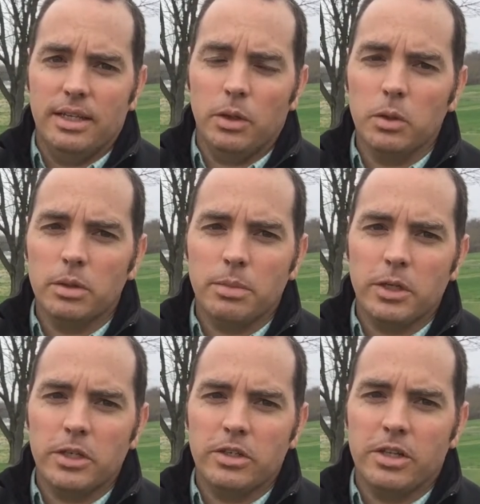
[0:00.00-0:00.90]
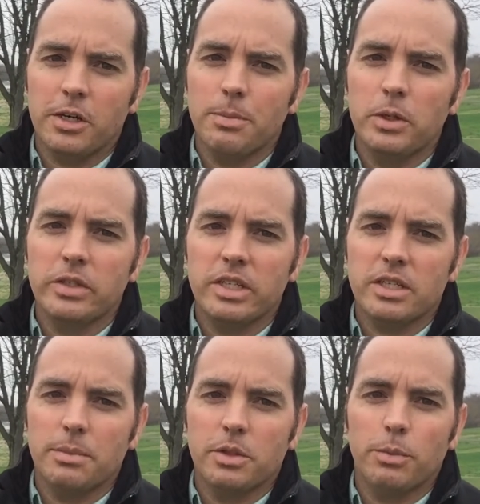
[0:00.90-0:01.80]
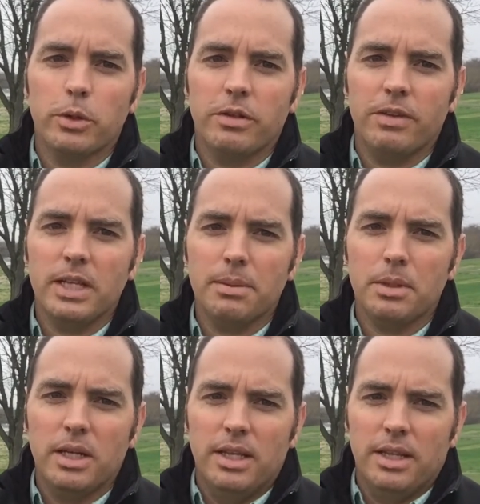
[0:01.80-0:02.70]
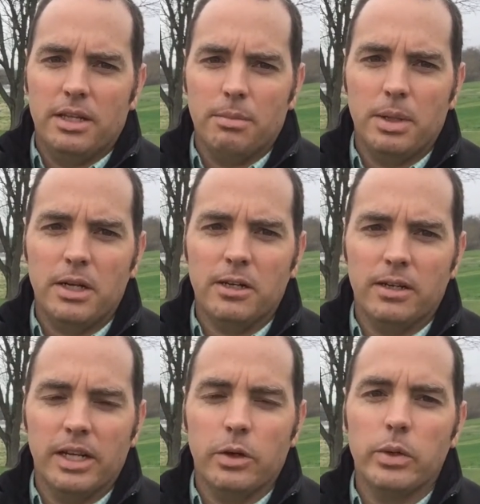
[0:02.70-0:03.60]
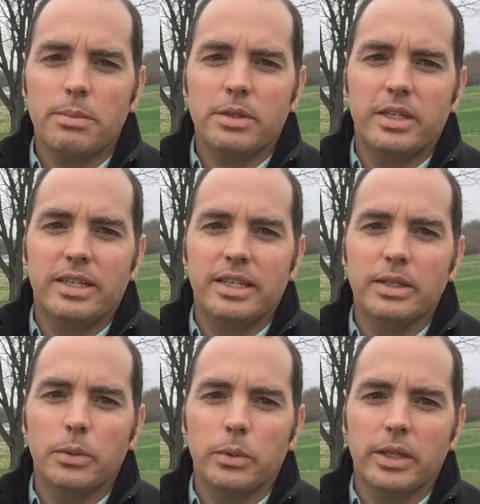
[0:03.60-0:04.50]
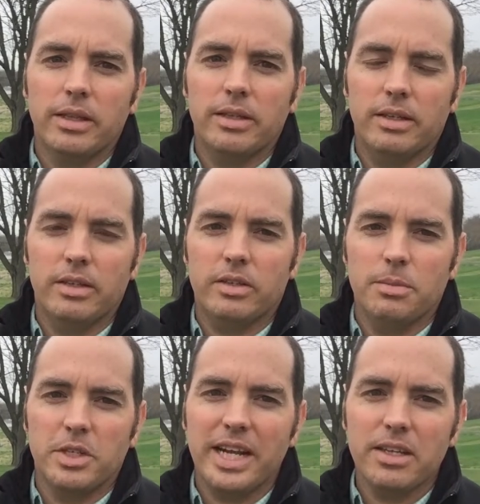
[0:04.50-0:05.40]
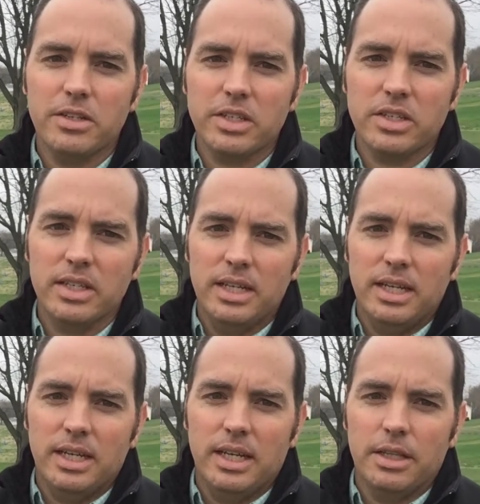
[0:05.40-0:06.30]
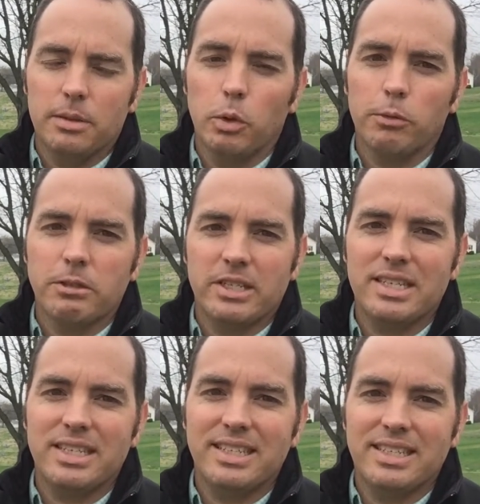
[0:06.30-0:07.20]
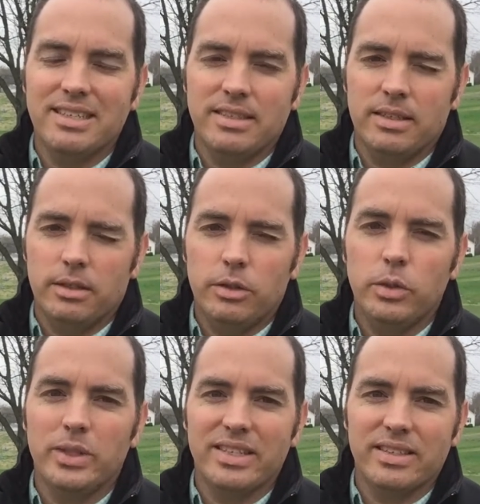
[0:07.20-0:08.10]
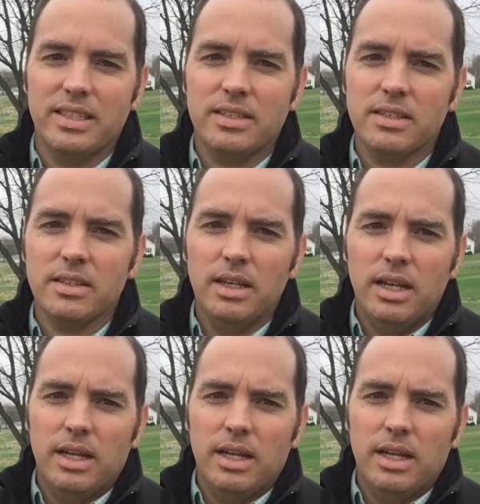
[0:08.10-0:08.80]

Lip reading: The older birds, their immune system is more developed, they're better equipped to deal with some challenges, they're more resistant to diseases.